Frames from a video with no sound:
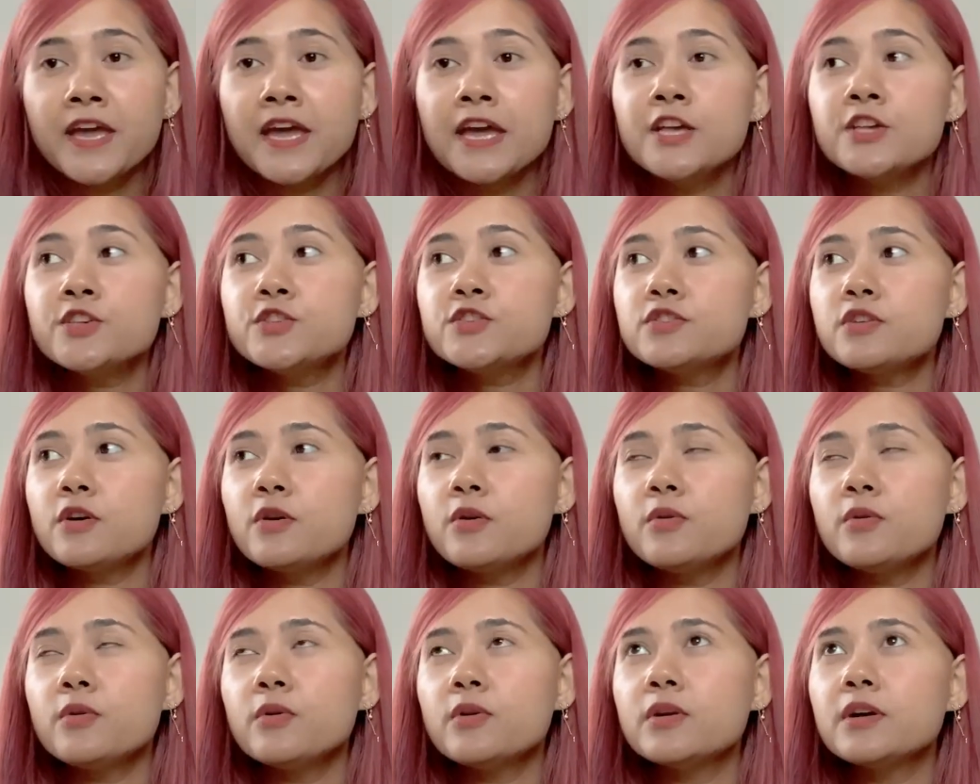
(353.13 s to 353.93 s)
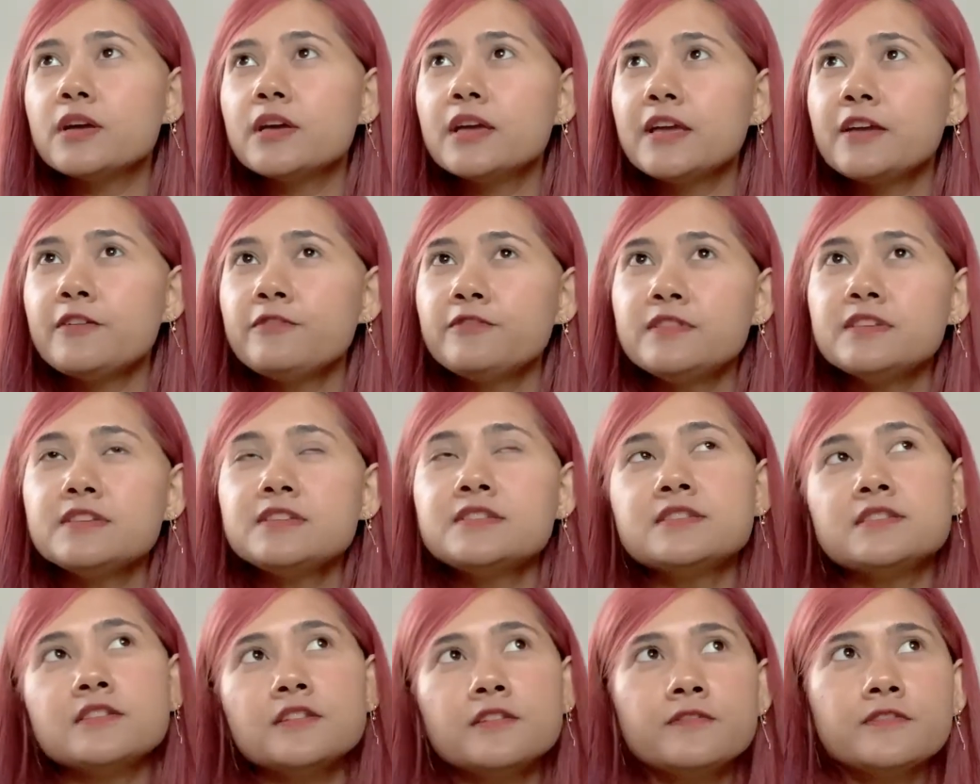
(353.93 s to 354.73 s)
So if the
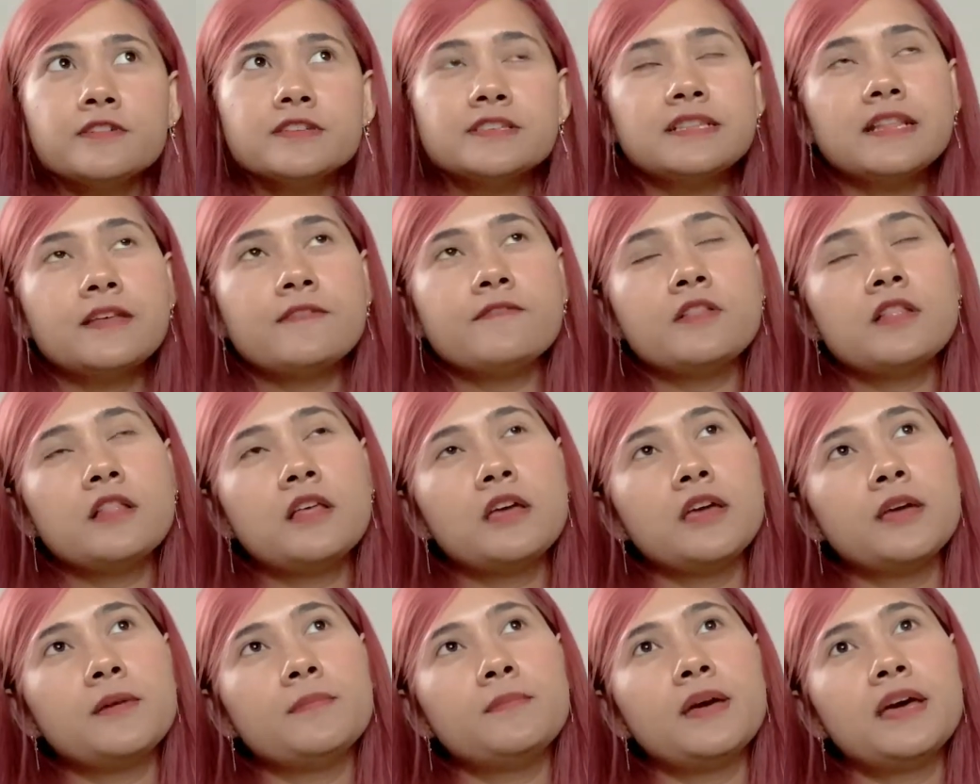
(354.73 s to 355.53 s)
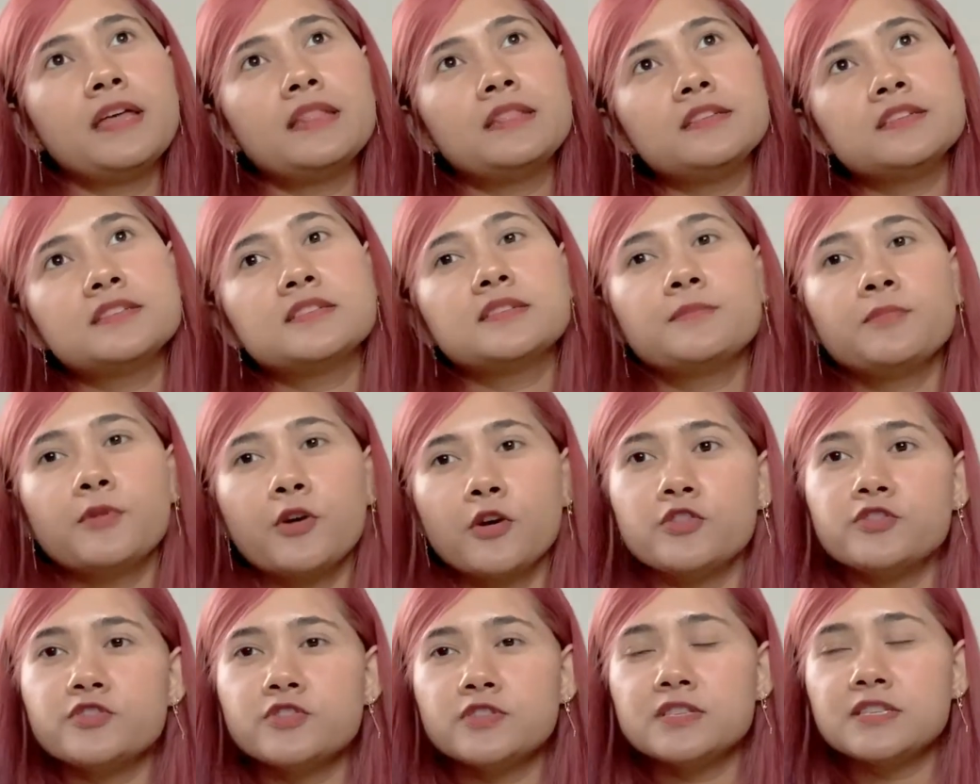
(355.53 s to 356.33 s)
surface level him and the
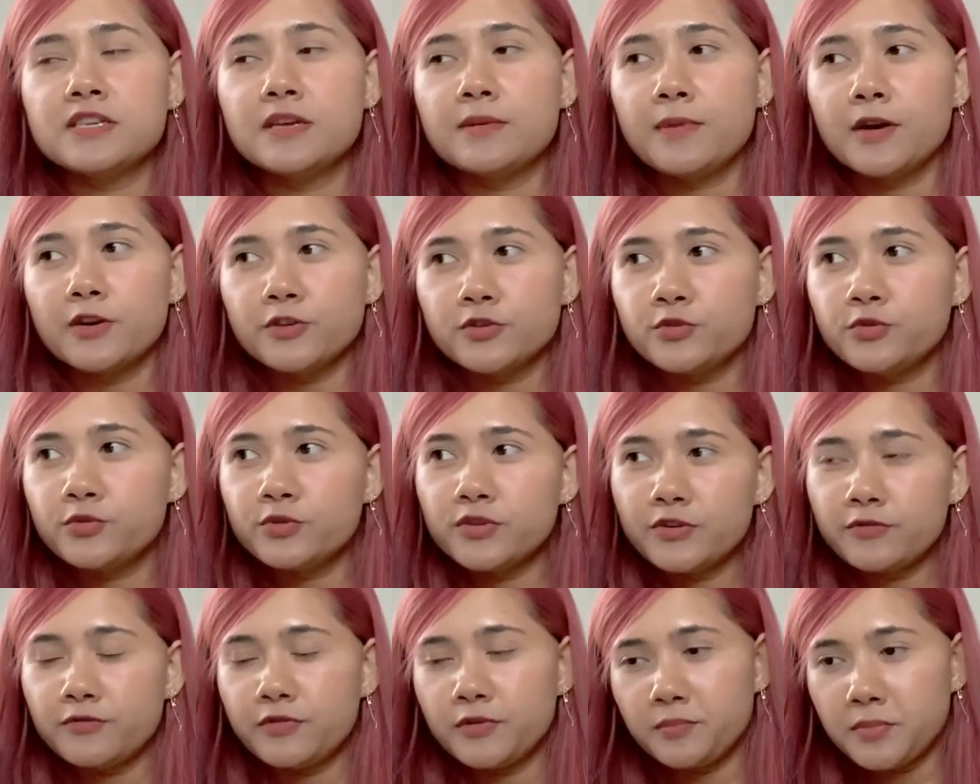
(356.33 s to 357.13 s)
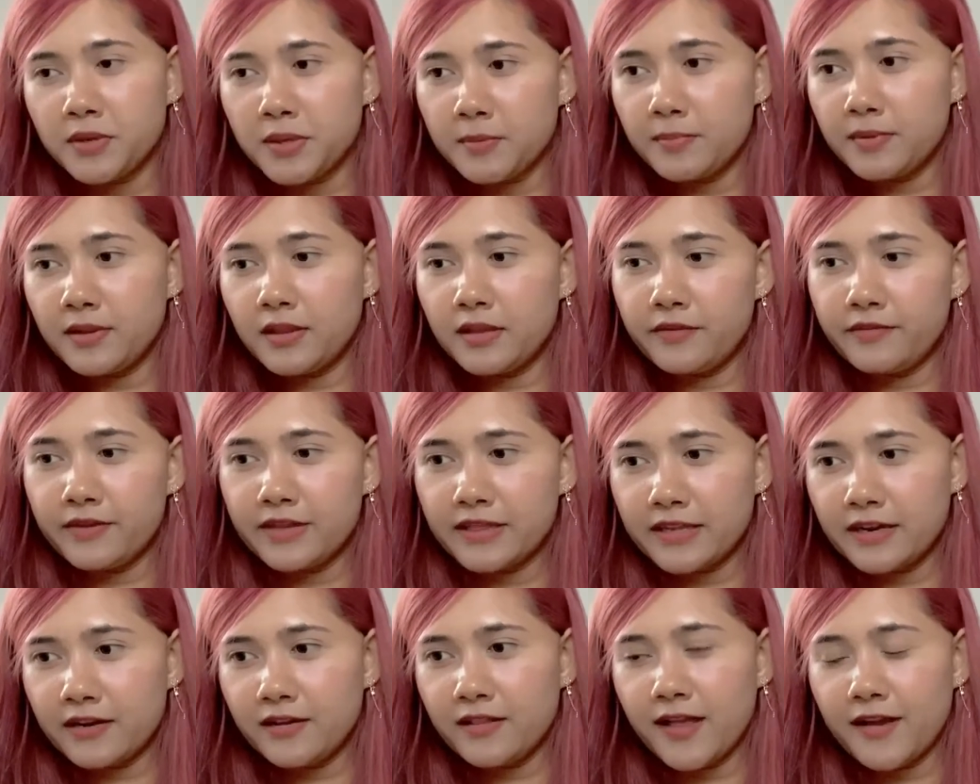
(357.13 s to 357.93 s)
subconscious him are two different people living
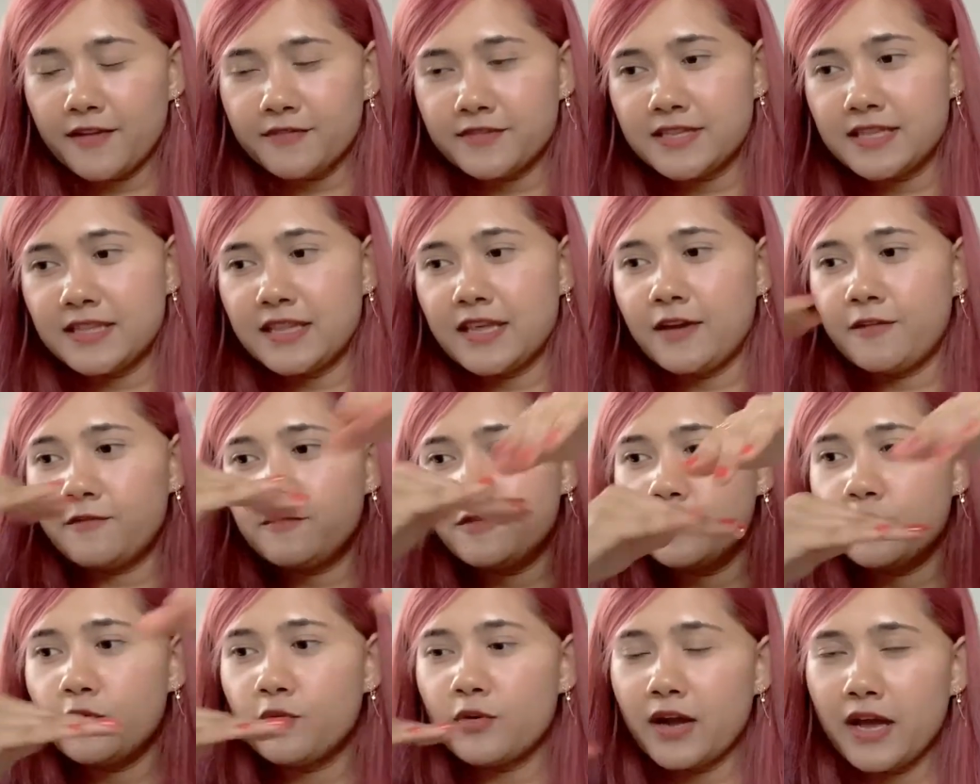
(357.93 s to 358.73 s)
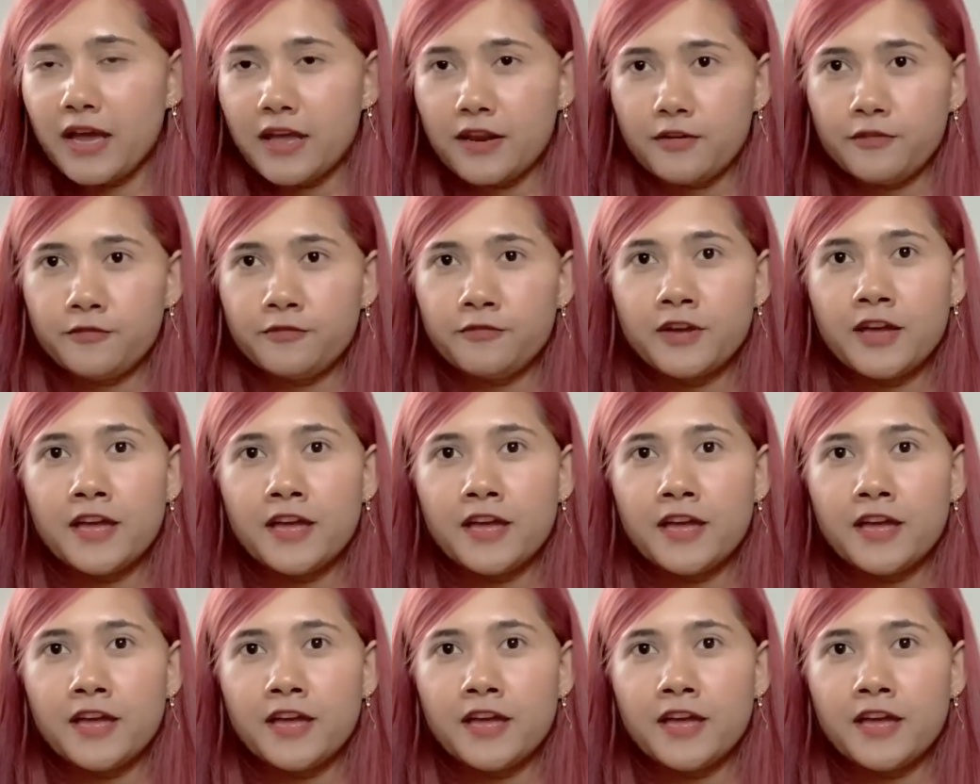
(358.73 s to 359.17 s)
their lives and they have no kind of